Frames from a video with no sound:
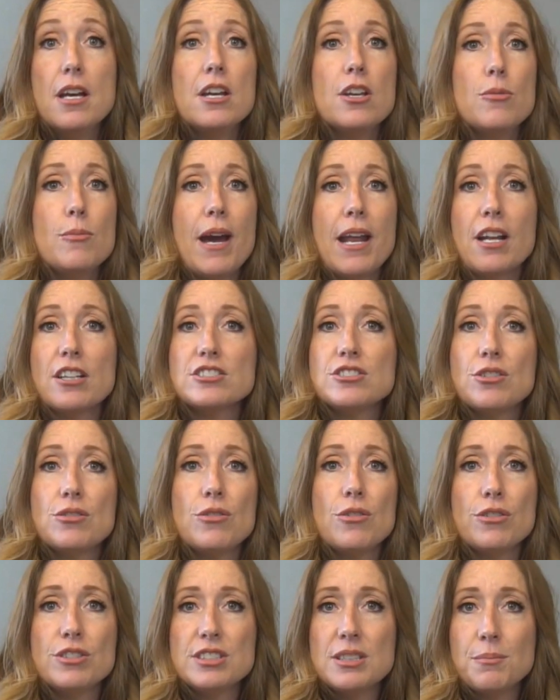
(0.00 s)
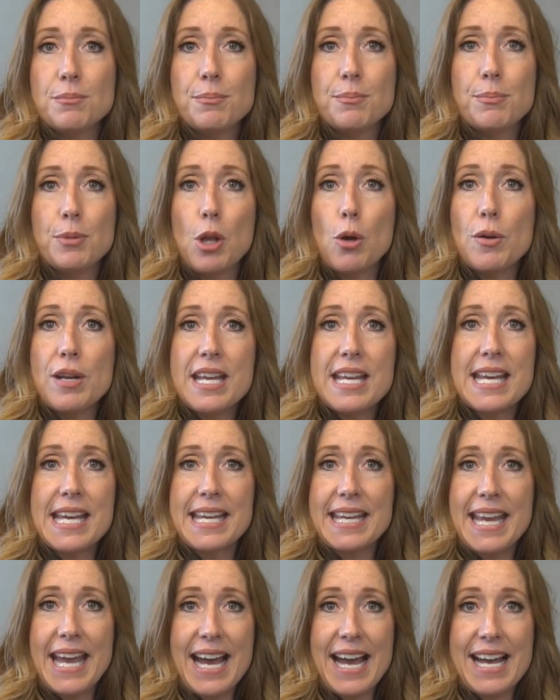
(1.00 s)
You might also notice some bloating
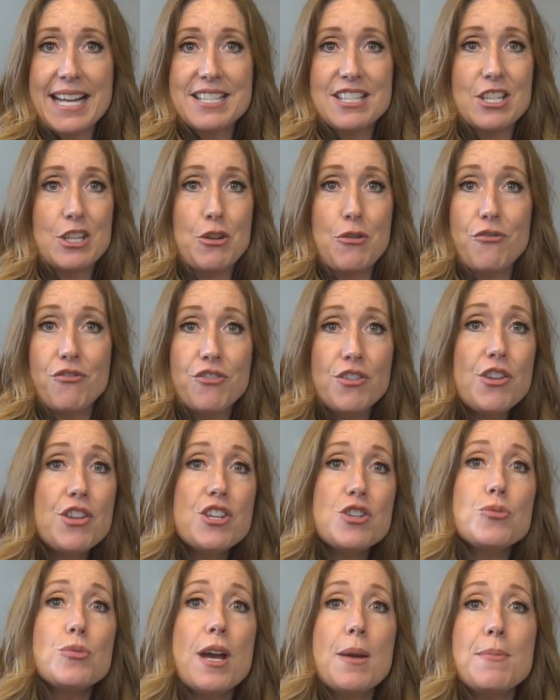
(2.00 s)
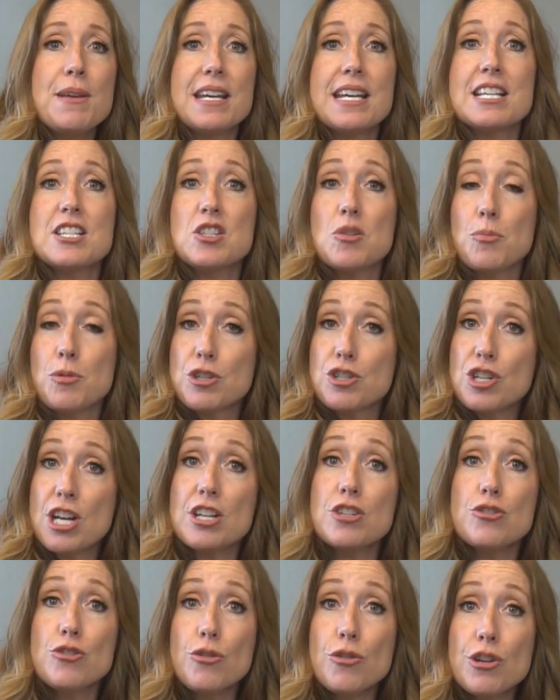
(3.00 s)
and gas, and you feel this way because the
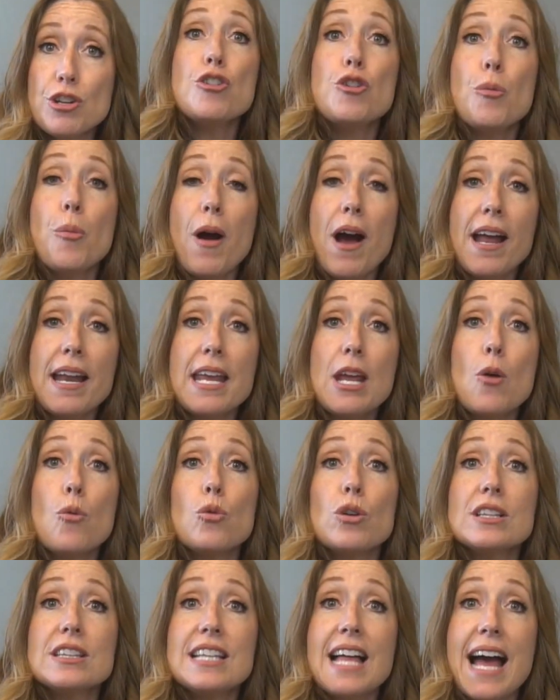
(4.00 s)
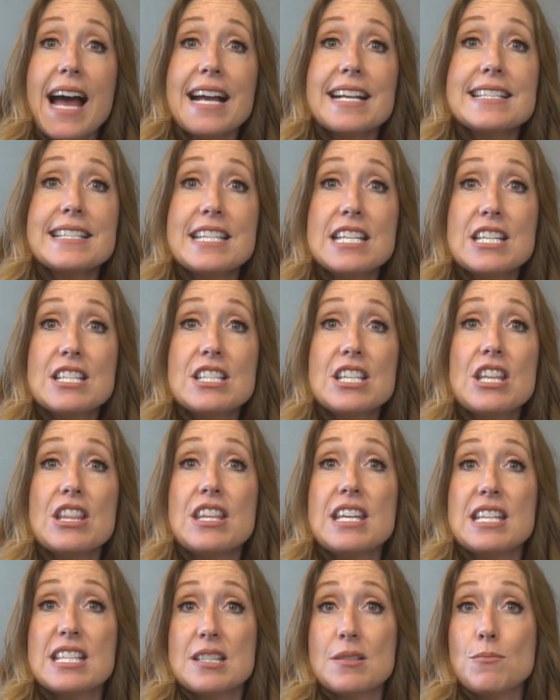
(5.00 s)
progesterone in your body relaxes
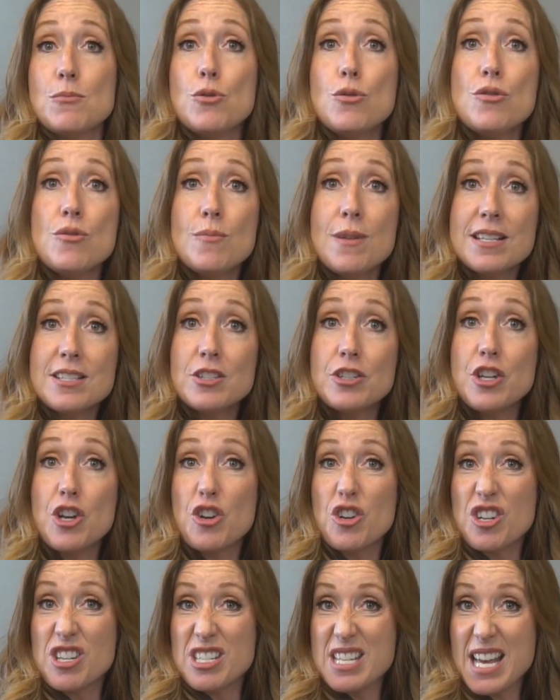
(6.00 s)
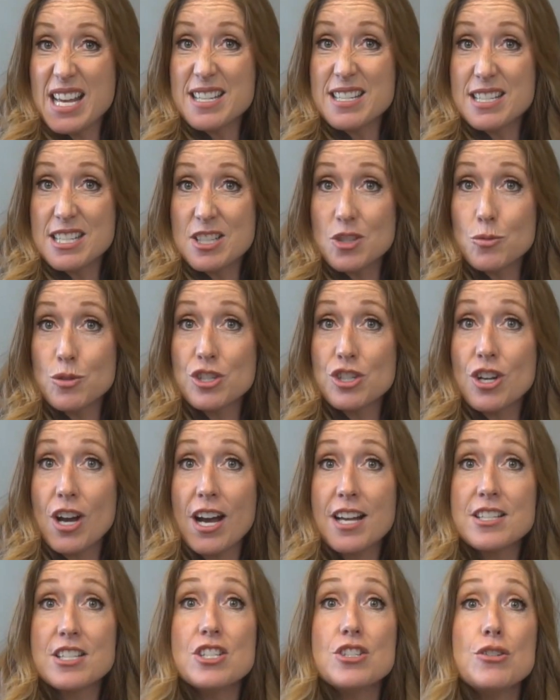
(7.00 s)
the smooth muscle in your intestines, which
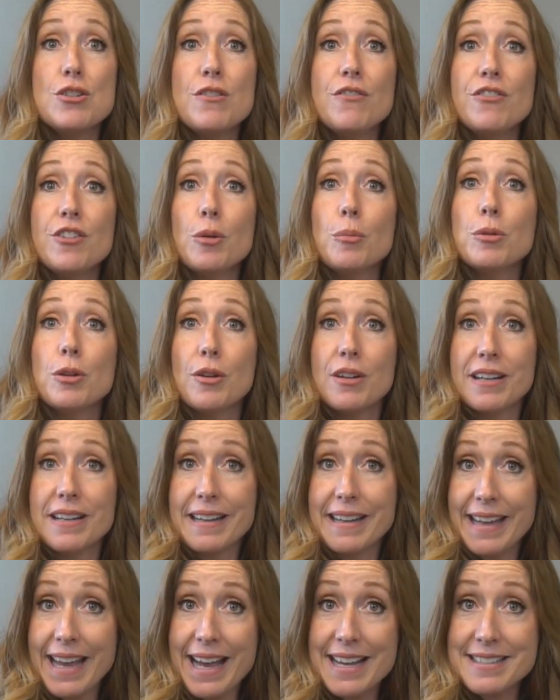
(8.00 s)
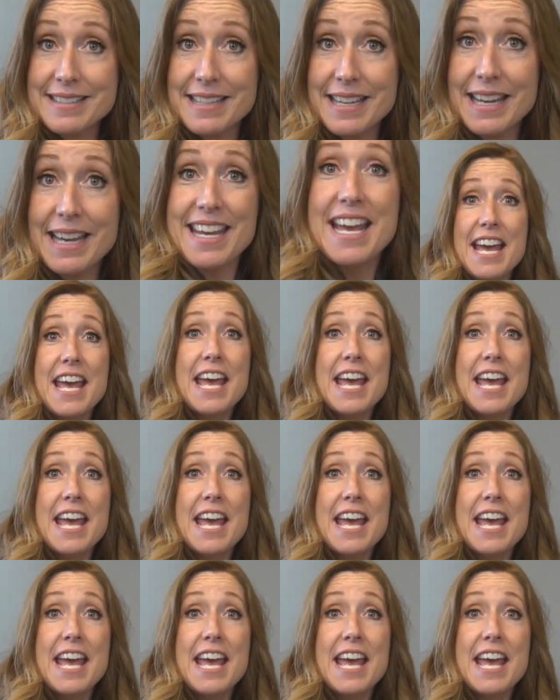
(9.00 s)
causes you to feel bloated and gassy.